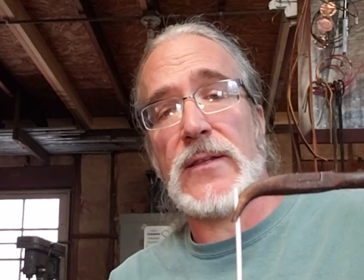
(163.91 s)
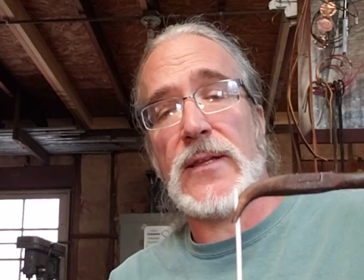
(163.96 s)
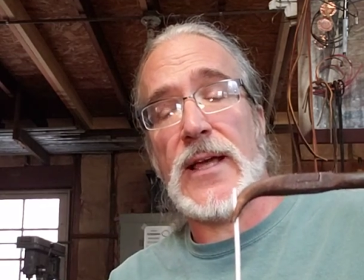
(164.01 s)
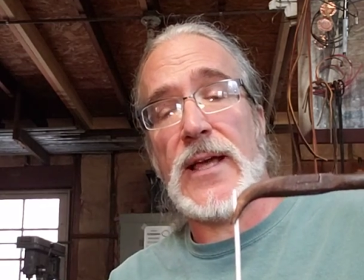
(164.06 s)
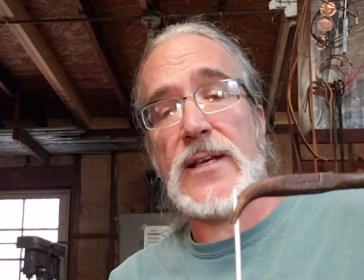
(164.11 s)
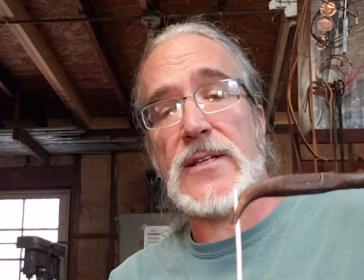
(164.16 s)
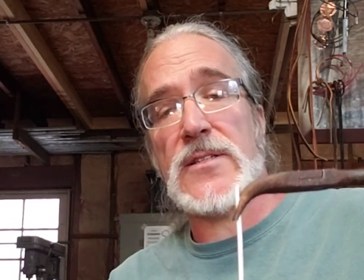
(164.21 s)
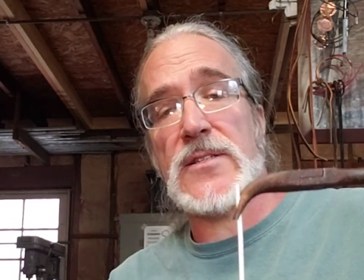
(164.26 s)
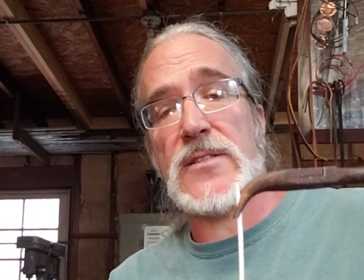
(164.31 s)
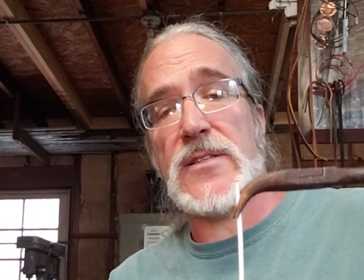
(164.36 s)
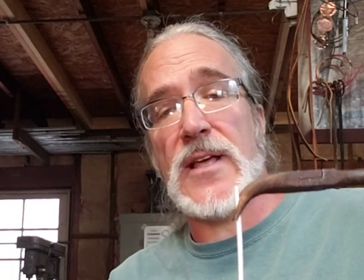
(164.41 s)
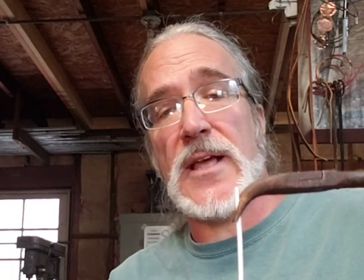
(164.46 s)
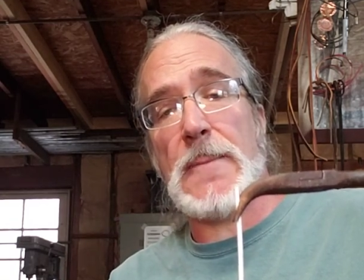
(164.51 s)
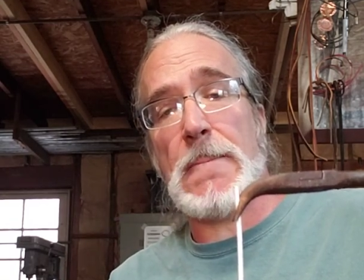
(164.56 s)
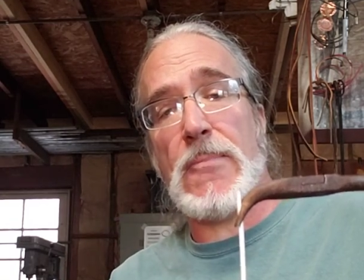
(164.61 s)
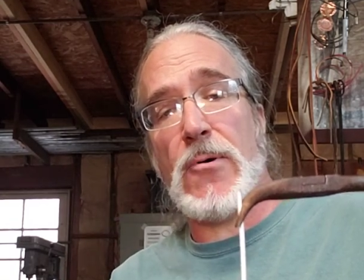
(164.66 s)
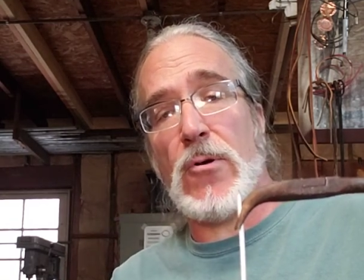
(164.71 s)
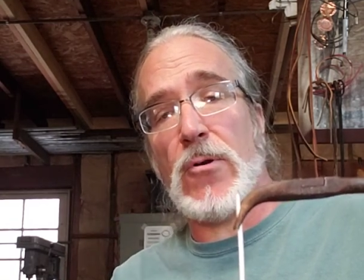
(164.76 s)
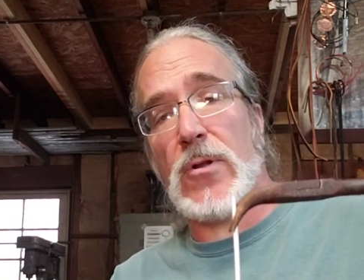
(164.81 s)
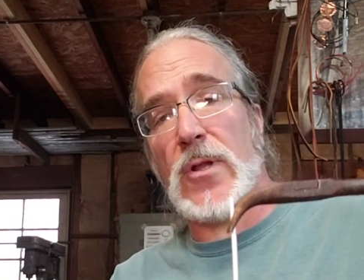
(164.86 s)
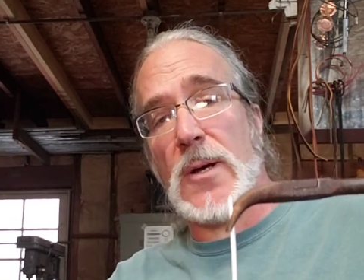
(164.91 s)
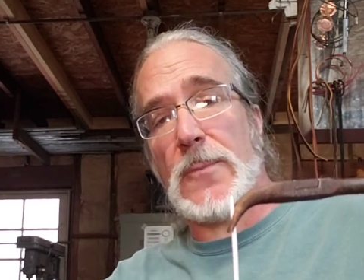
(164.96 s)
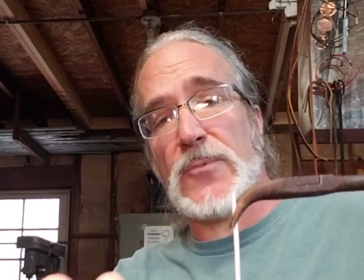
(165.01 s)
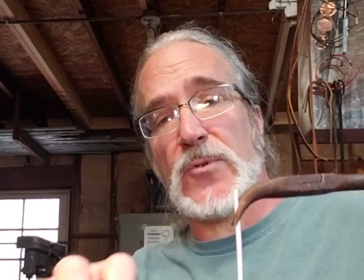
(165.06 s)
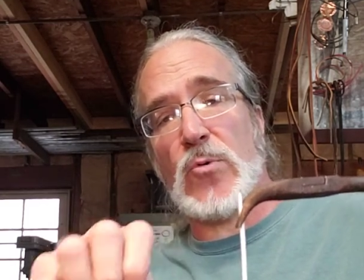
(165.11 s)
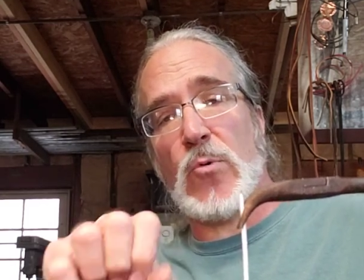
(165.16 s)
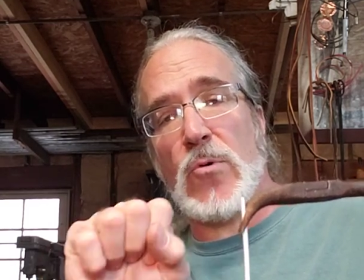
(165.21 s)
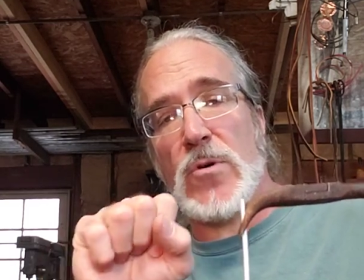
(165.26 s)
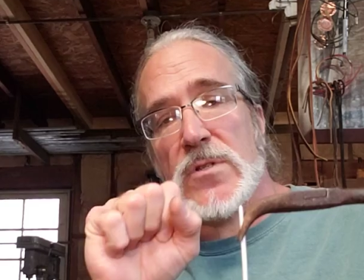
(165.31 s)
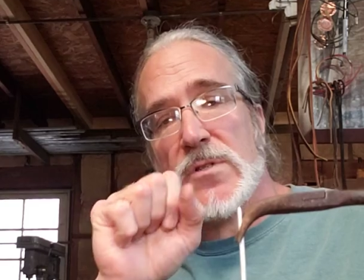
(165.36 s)
as they pull up
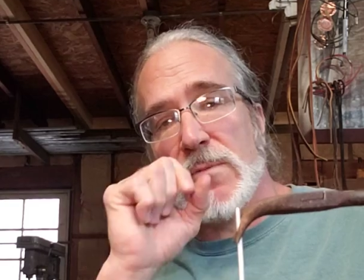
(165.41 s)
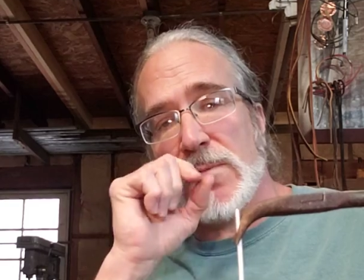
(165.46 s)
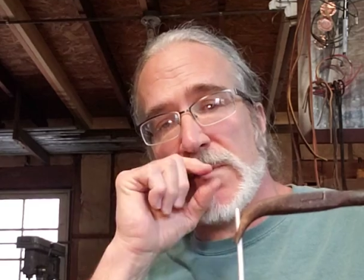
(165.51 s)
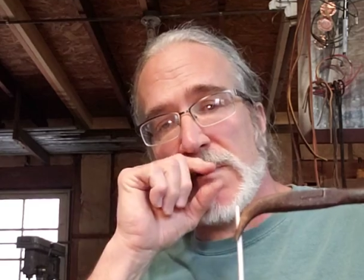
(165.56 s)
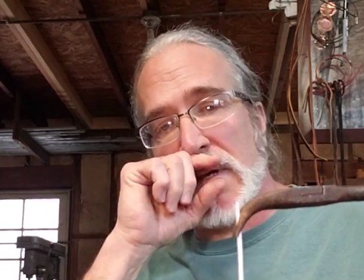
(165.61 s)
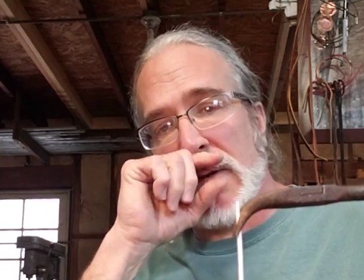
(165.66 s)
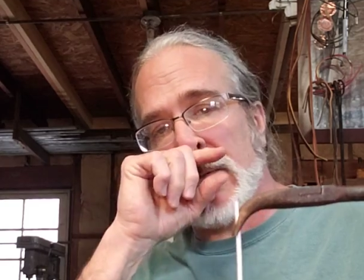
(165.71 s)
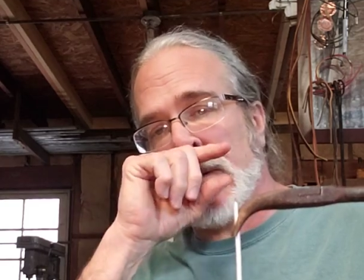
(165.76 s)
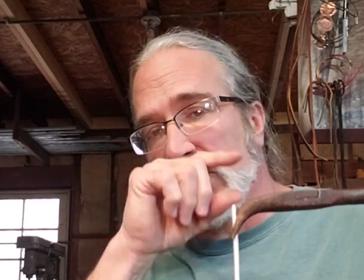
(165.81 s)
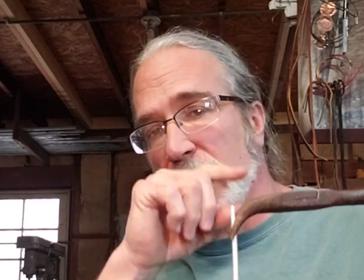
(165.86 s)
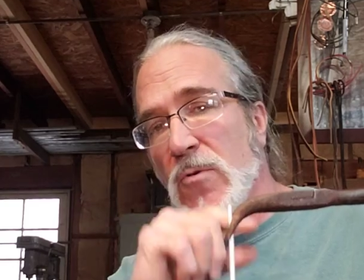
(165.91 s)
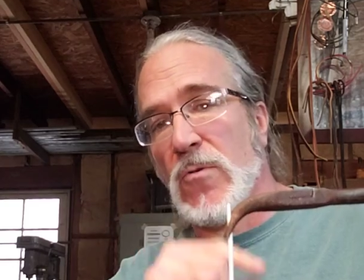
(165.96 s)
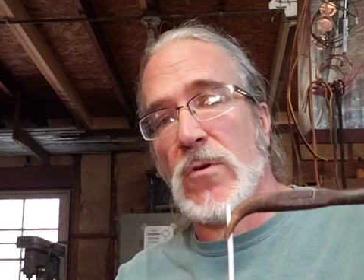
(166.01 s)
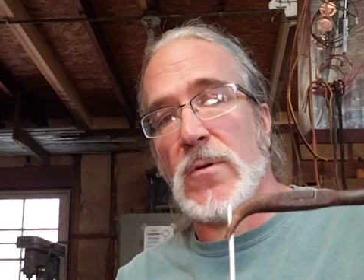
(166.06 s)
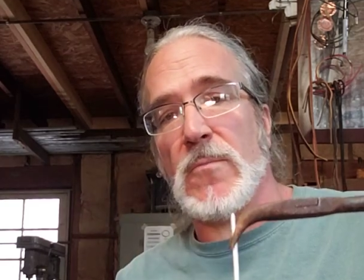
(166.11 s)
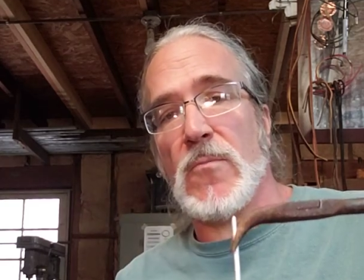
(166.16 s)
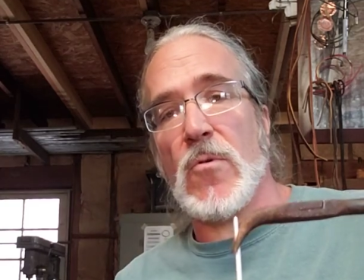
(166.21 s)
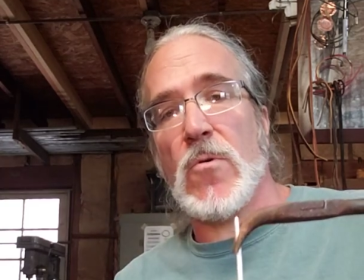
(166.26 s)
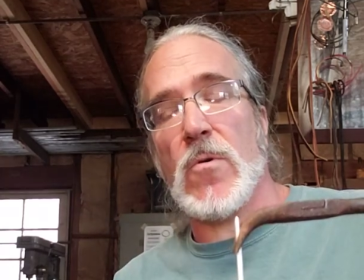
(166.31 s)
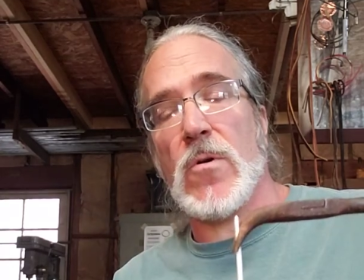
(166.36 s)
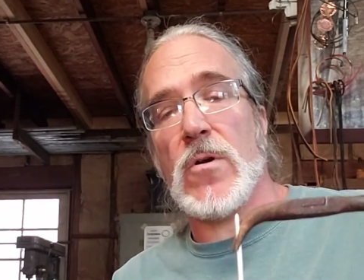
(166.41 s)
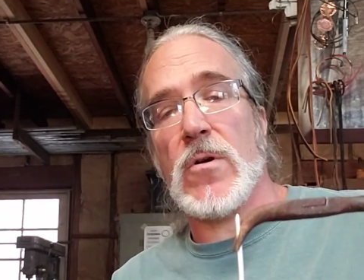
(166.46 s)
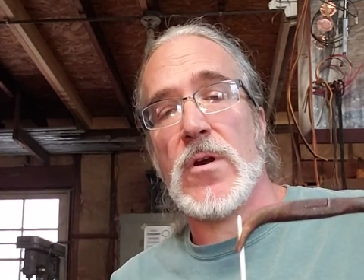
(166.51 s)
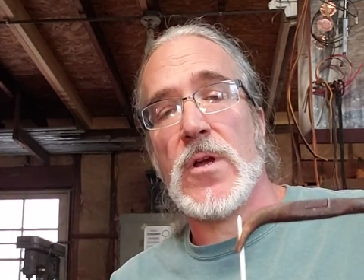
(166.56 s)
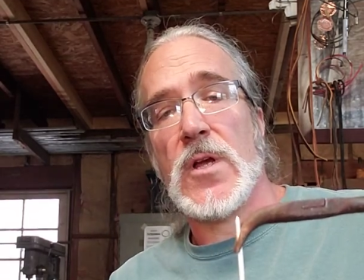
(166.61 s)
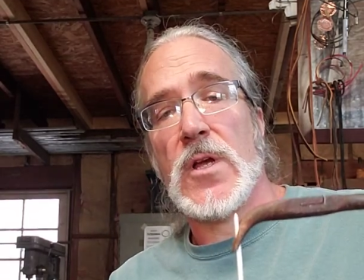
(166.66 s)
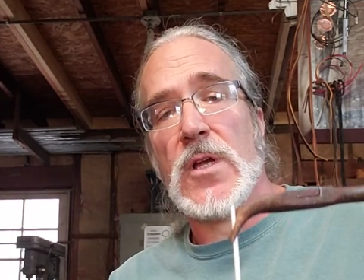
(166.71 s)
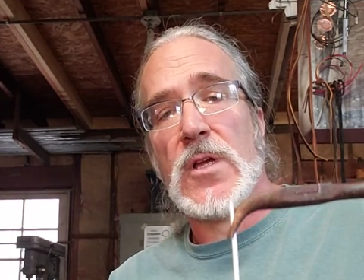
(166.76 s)
towards themselves more and more